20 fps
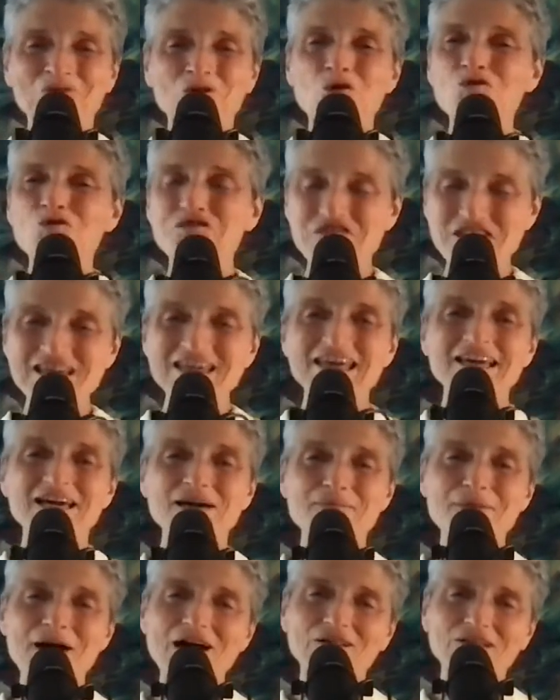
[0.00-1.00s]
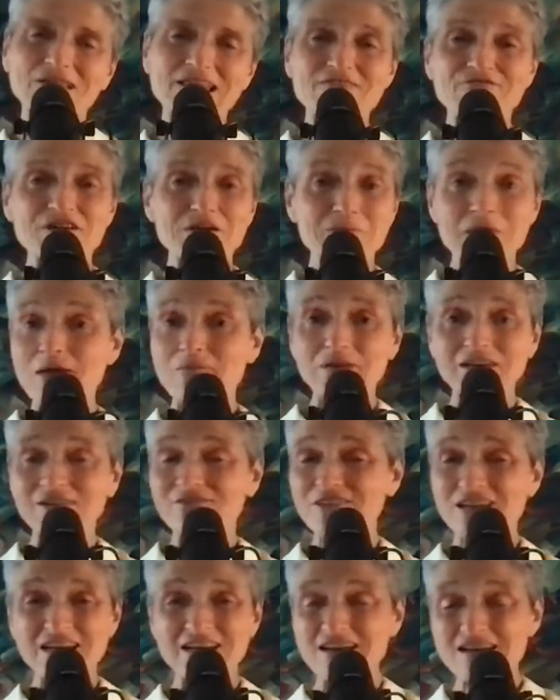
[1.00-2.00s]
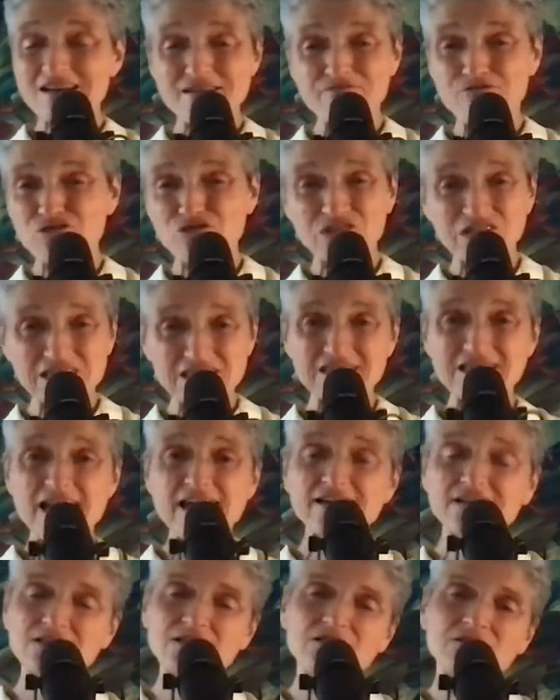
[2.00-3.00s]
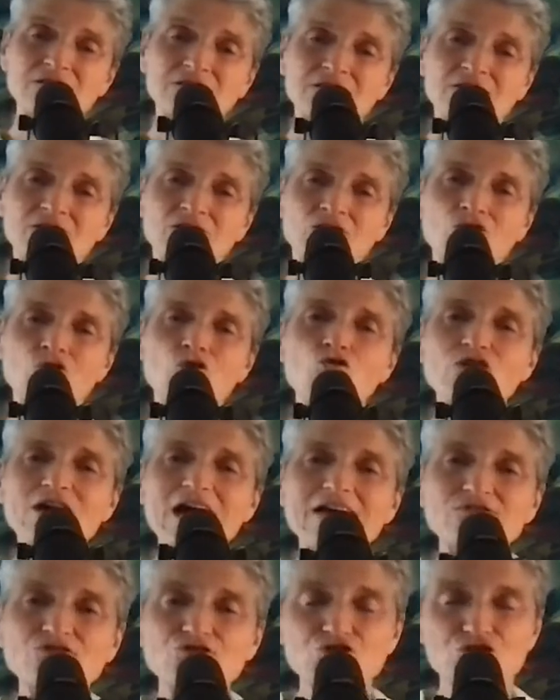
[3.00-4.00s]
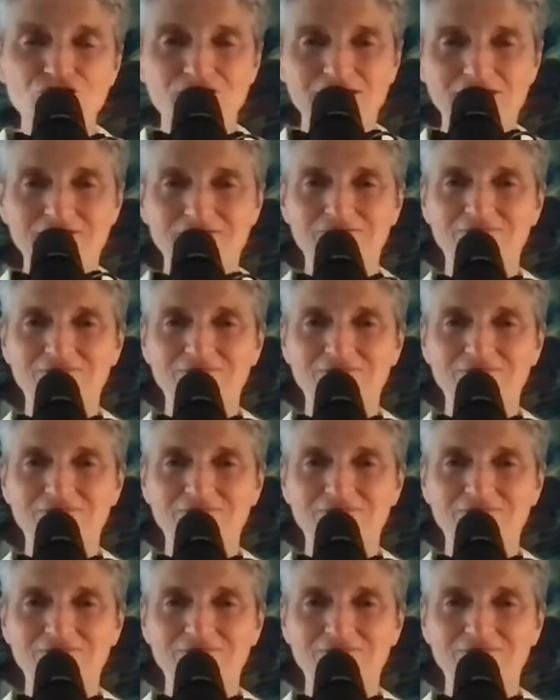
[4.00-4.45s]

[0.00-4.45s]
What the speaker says: or thinking about living maybe even in a different state or country.